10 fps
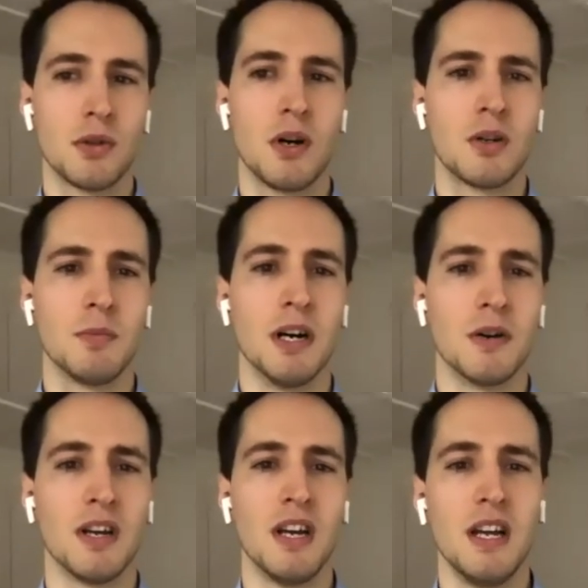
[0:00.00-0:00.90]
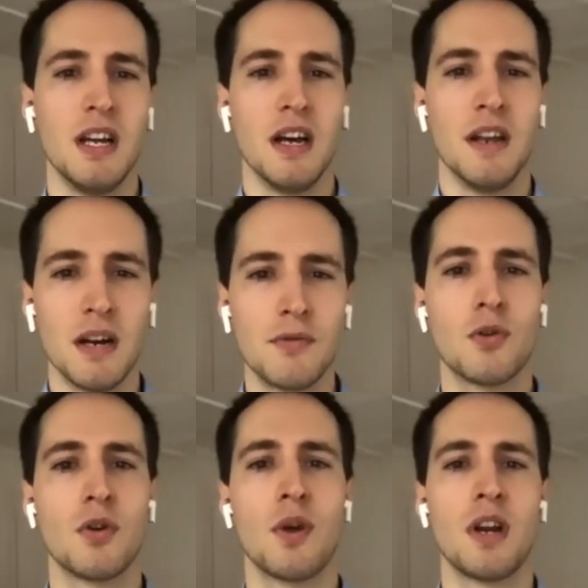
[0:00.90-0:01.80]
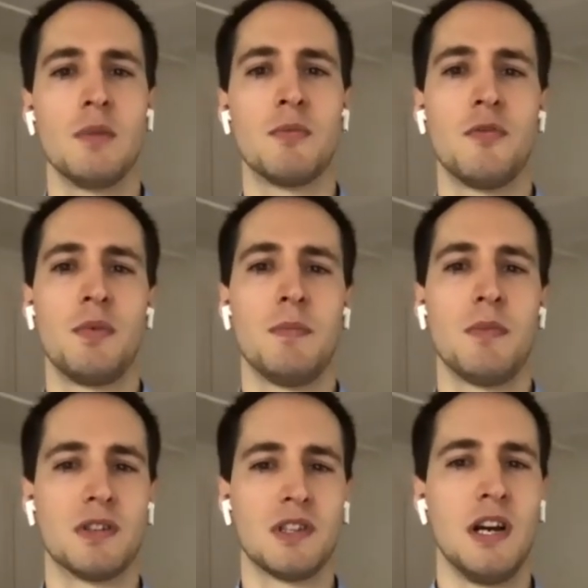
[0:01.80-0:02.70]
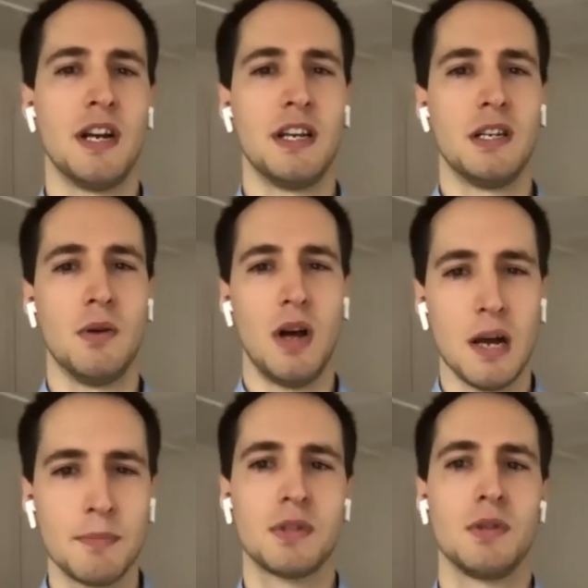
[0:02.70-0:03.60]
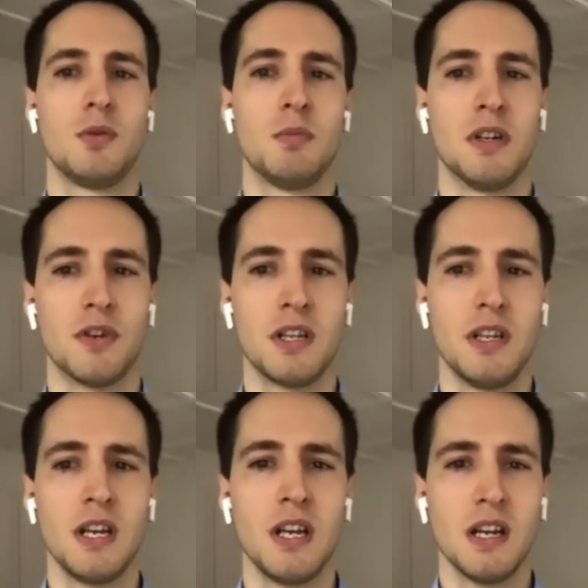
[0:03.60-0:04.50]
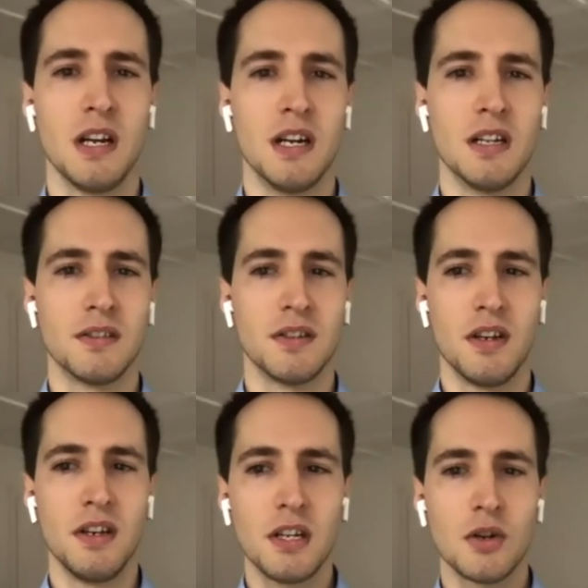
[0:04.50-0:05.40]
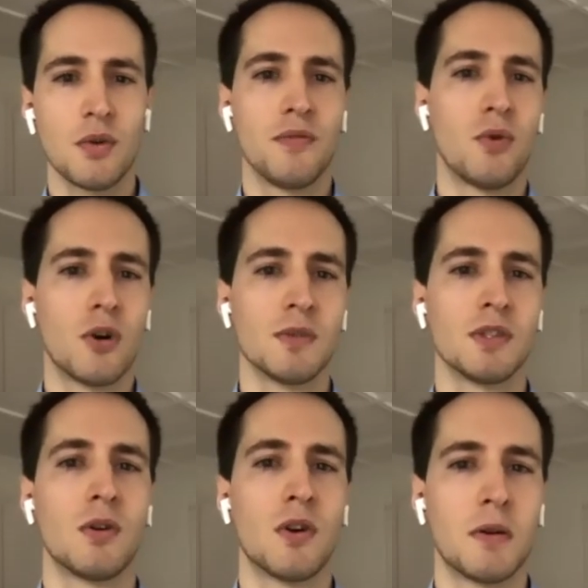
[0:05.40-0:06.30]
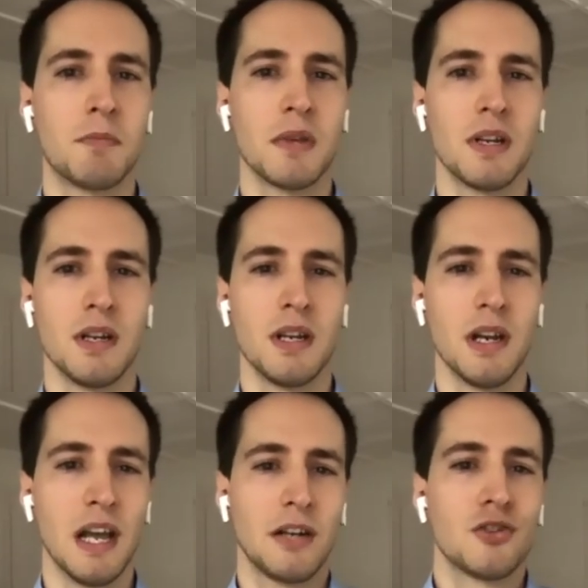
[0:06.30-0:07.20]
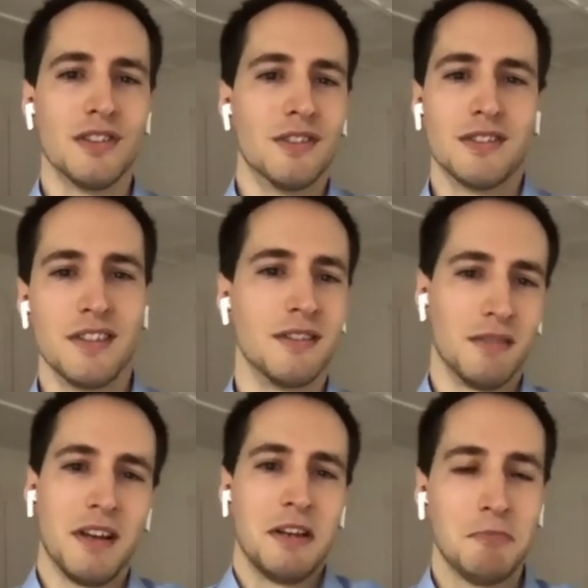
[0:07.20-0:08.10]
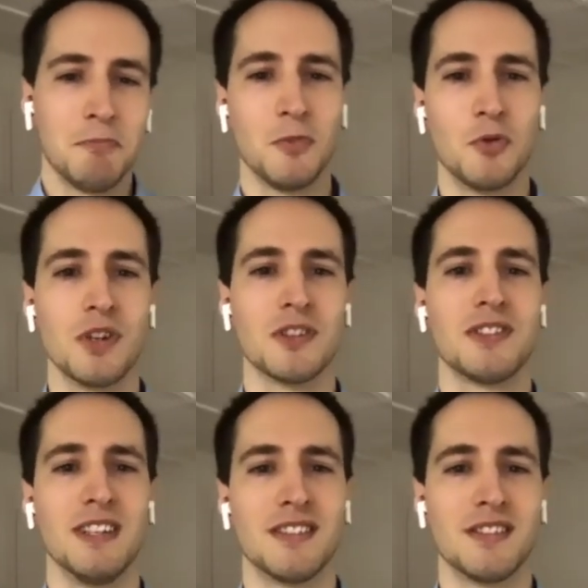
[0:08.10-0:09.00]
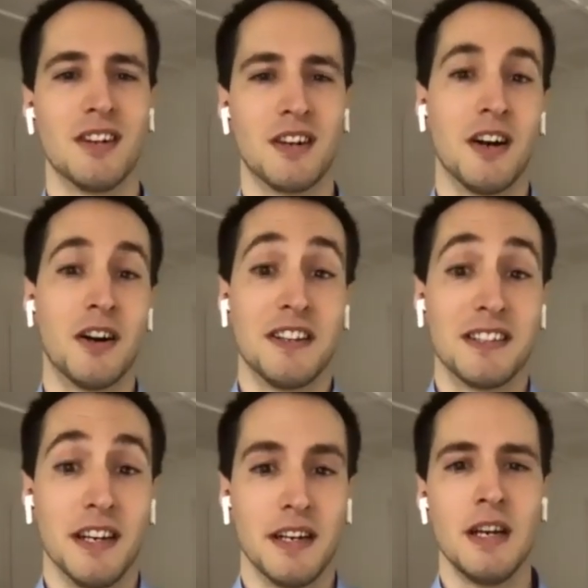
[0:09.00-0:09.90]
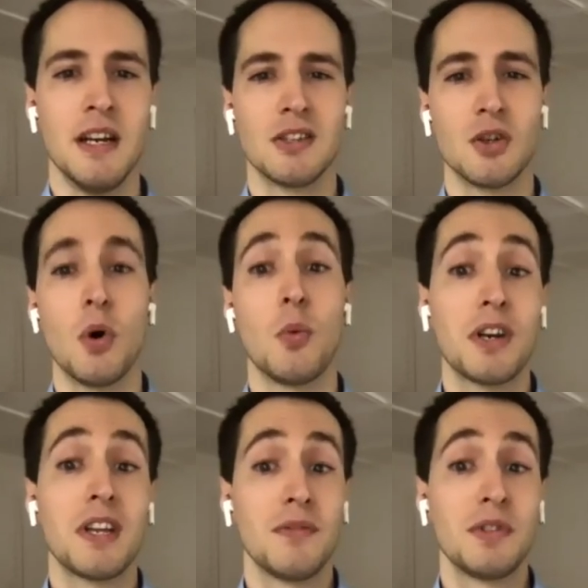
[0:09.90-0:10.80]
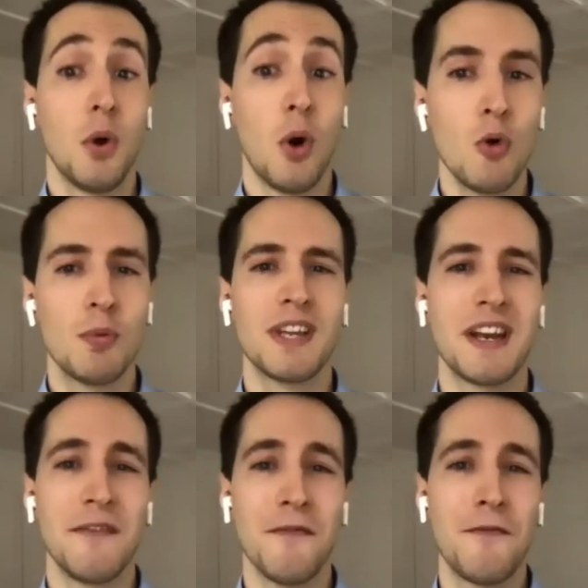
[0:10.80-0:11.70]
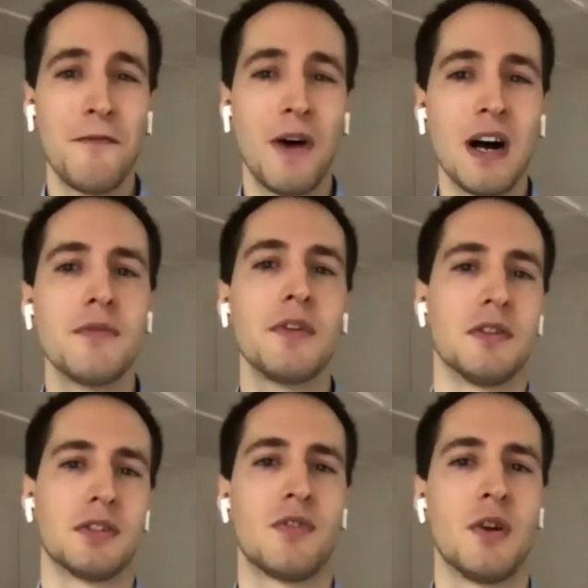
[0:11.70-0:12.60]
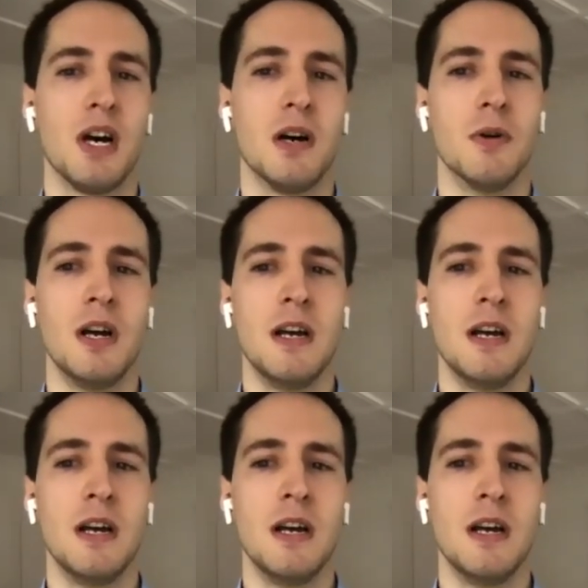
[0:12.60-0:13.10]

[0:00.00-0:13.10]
you talked about, an ever-growing number of people are sliding into absolute poverty, and neither reforms nor elections in any real sense are in sight. So what gives you hope that in 5 years from now,